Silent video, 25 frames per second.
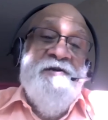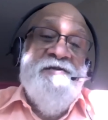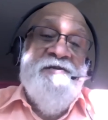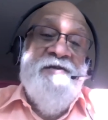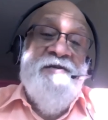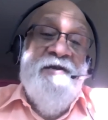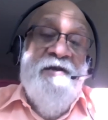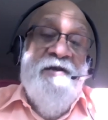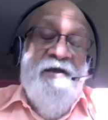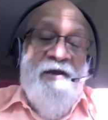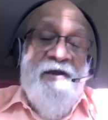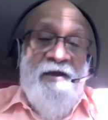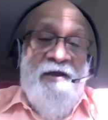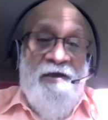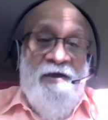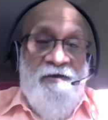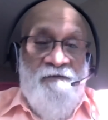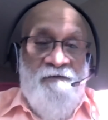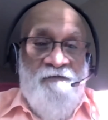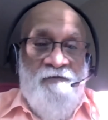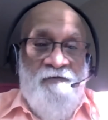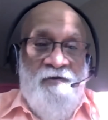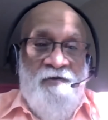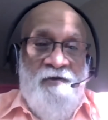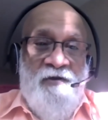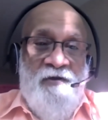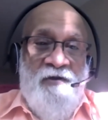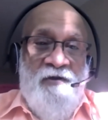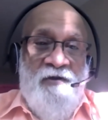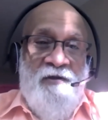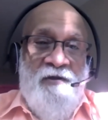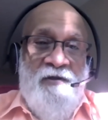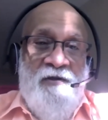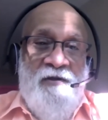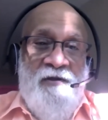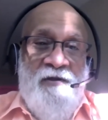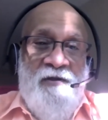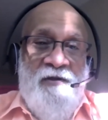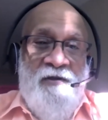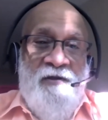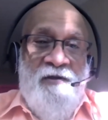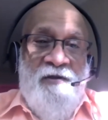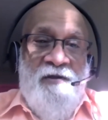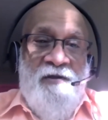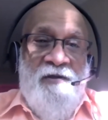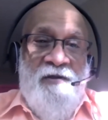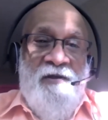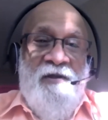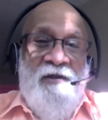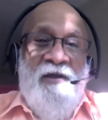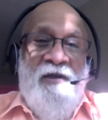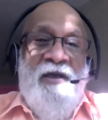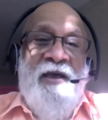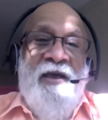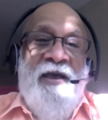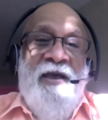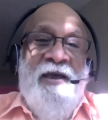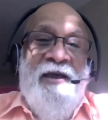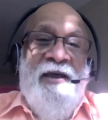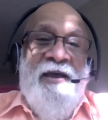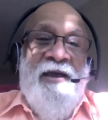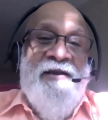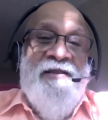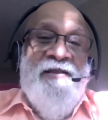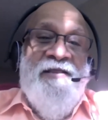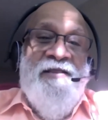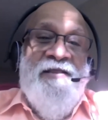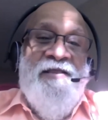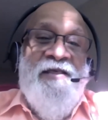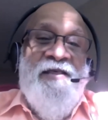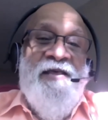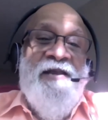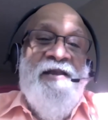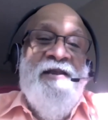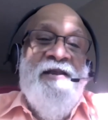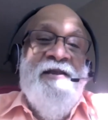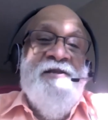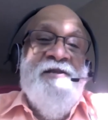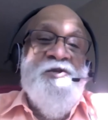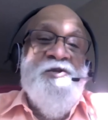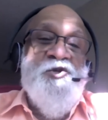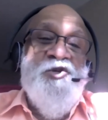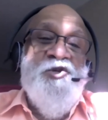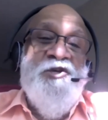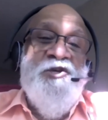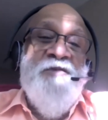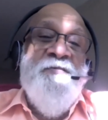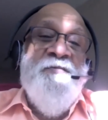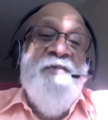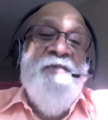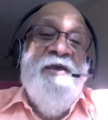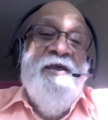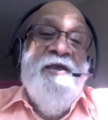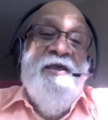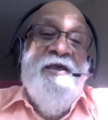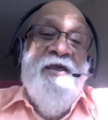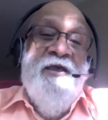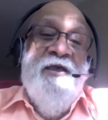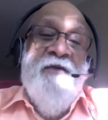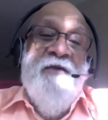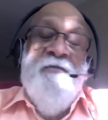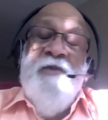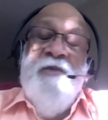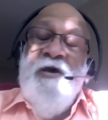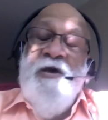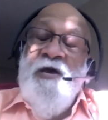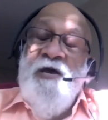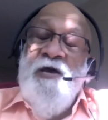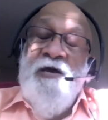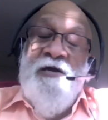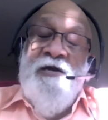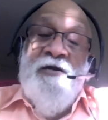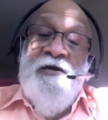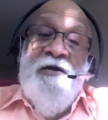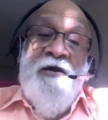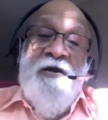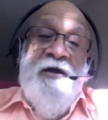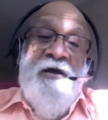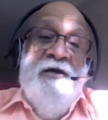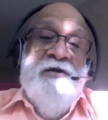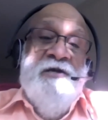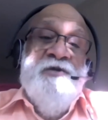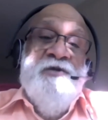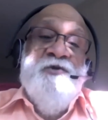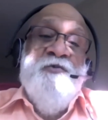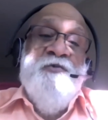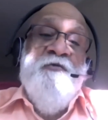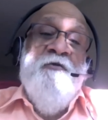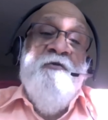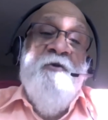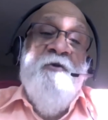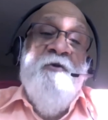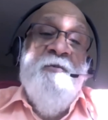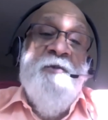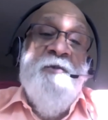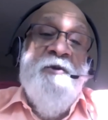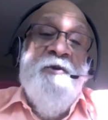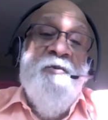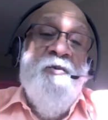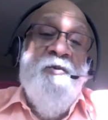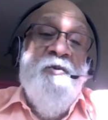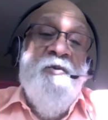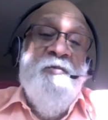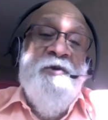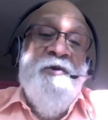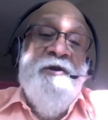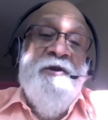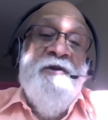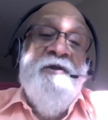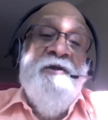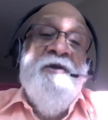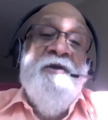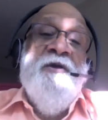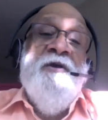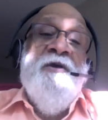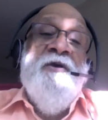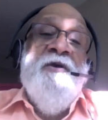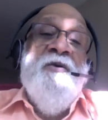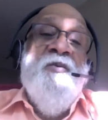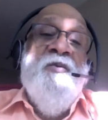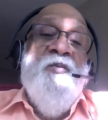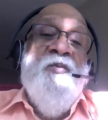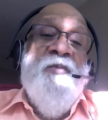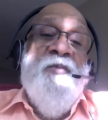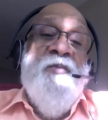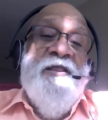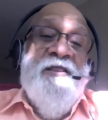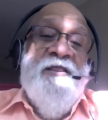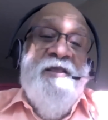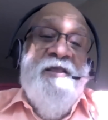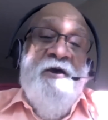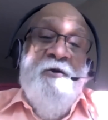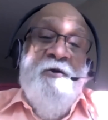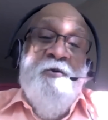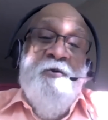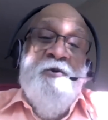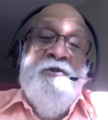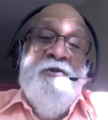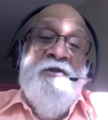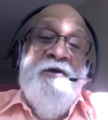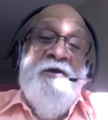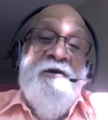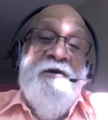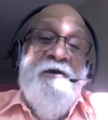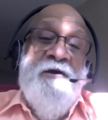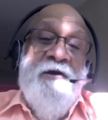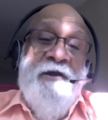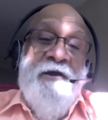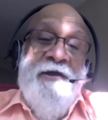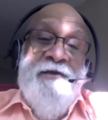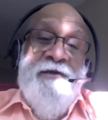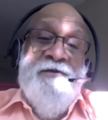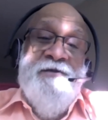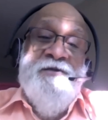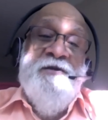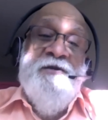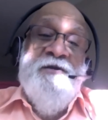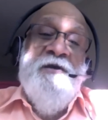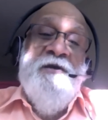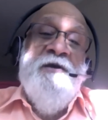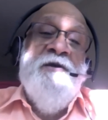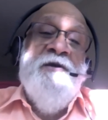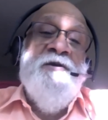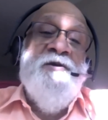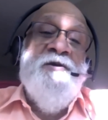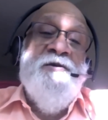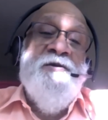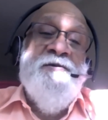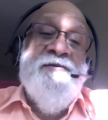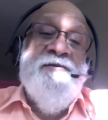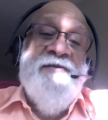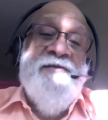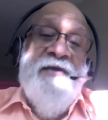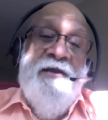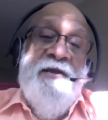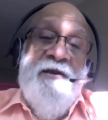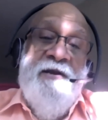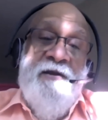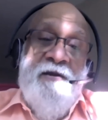in her life. And then she became a transformed woman without the grace to sin.